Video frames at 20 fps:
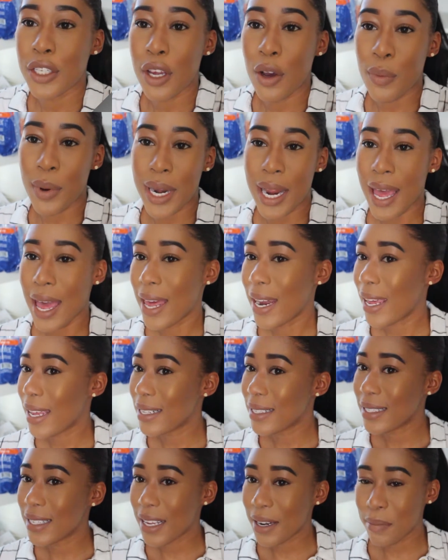So I went ahead
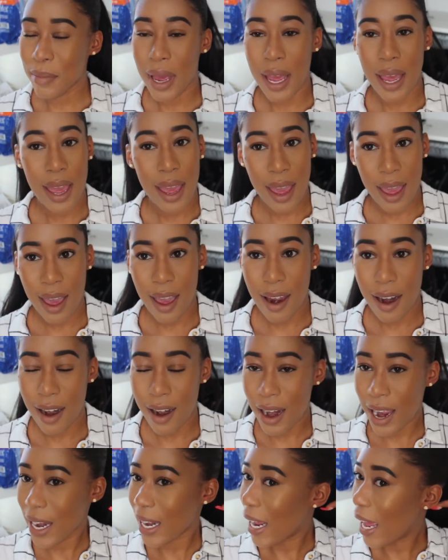and did my
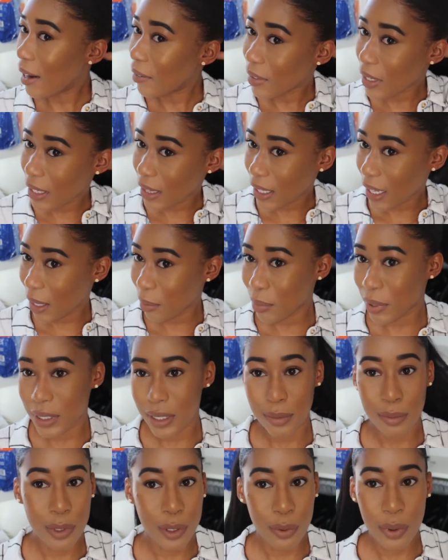hair and everything,
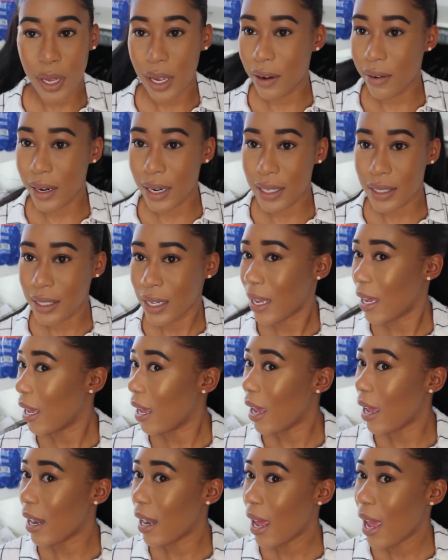put some new earrings
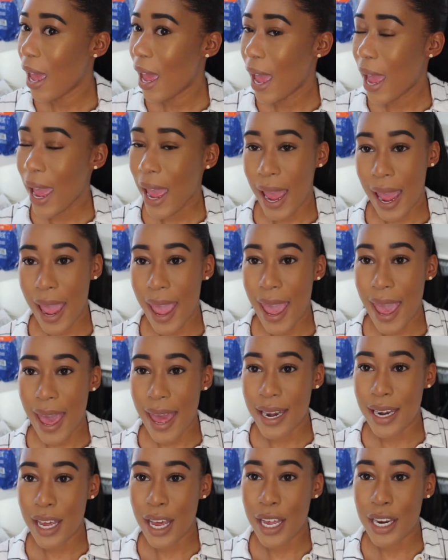in.
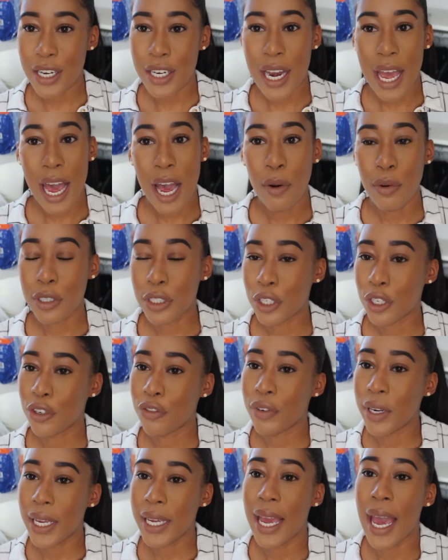And now we're just gonna
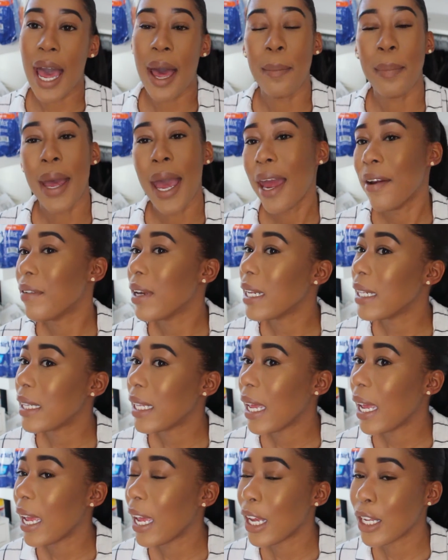recap
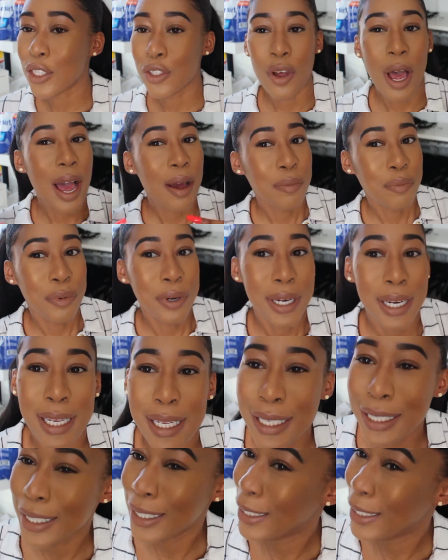everything. So I'm really...